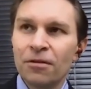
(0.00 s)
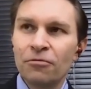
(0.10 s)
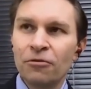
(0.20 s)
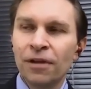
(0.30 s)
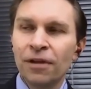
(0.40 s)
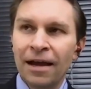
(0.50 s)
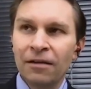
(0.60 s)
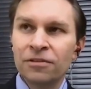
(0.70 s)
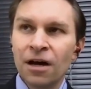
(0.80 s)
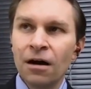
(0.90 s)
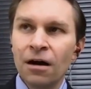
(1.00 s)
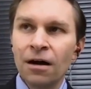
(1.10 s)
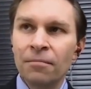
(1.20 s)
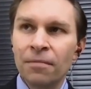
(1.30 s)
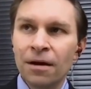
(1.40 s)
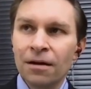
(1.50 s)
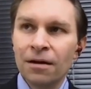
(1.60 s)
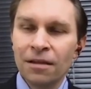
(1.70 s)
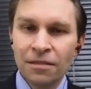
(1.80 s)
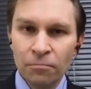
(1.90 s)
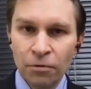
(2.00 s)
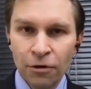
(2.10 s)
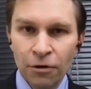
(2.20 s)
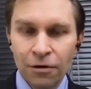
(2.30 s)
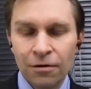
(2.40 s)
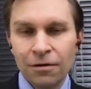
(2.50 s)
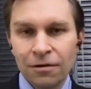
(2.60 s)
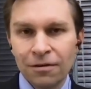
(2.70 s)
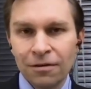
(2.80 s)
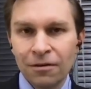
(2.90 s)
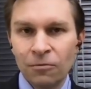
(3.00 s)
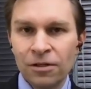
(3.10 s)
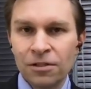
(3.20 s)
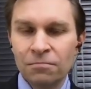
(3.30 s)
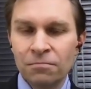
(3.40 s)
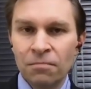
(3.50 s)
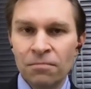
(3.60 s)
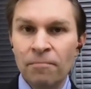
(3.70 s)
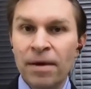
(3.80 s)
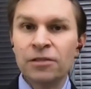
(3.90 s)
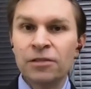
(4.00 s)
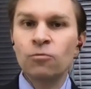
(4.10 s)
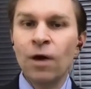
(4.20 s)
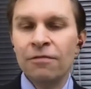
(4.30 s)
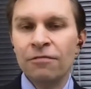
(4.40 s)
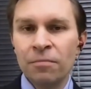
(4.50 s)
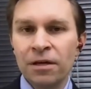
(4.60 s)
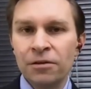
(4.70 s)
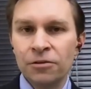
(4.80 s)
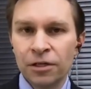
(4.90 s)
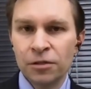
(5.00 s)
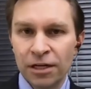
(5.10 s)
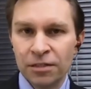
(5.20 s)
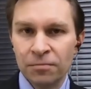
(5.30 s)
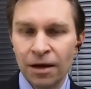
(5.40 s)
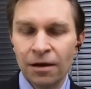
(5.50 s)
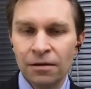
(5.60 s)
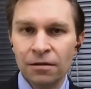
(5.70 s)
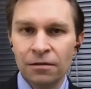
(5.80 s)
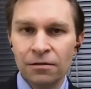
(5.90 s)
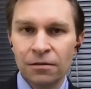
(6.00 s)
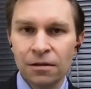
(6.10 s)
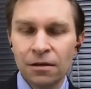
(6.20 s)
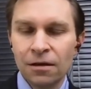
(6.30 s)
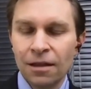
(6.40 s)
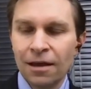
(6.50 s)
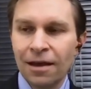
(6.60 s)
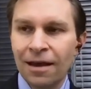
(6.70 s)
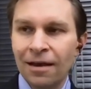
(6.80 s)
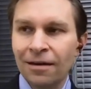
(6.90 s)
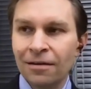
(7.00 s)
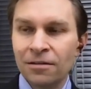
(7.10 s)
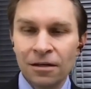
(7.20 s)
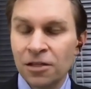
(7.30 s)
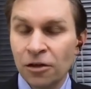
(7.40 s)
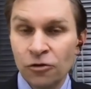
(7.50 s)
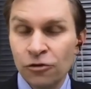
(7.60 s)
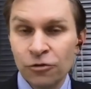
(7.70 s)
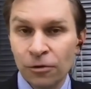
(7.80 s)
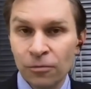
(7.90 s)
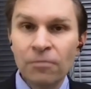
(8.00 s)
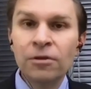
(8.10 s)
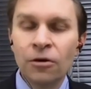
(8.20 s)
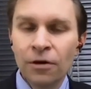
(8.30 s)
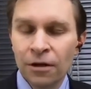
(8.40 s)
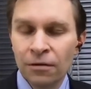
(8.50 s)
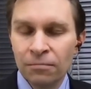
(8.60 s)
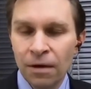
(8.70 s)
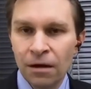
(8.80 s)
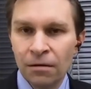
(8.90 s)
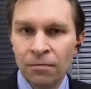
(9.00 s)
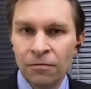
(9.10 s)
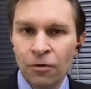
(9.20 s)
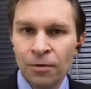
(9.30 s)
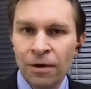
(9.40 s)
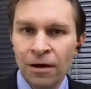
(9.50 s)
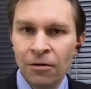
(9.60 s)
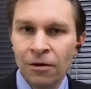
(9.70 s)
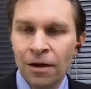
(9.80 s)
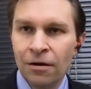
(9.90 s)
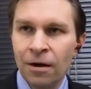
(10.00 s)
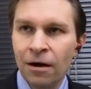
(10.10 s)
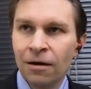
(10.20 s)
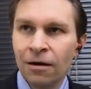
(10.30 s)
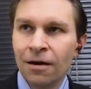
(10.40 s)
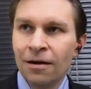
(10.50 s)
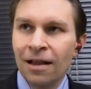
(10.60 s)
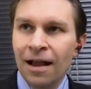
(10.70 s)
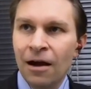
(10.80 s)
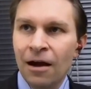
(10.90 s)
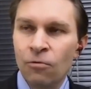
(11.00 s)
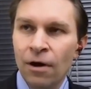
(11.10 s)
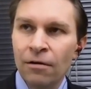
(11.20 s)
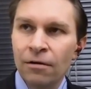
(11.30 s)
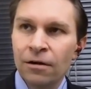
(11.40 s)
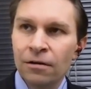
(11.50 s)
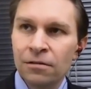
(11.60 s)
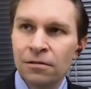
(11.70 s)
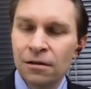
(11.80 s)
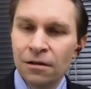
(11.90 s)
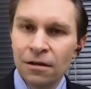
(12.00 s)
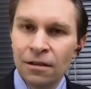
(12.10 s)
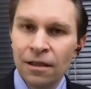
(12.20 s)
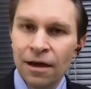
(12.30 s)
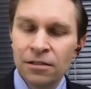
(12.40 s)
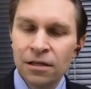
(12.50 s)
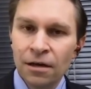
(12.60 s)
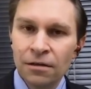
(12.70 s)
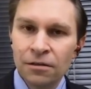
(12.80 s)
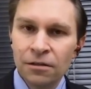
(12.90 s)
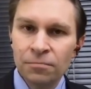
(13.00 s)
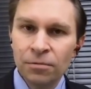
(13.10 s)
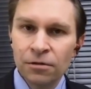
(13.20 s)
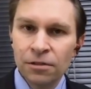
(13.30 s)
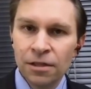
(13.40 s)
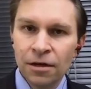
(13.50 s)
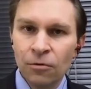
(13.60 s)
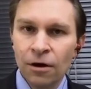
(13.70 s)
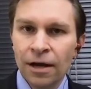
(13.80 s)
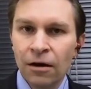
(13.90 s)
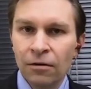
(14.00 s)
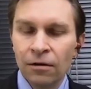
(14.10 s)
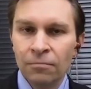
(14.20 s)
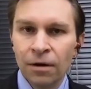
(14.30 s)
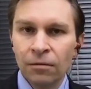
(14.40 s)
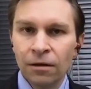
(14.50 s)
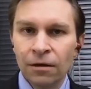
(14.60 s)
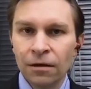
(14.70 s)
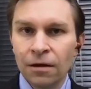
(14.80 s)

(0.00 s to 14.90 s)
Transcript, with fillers: through lack of time that the book was the best way for me to express my ideas and it's, it's unusual. We were talking uh, before we went on air about how rare it is that a scientist puts their work out in public,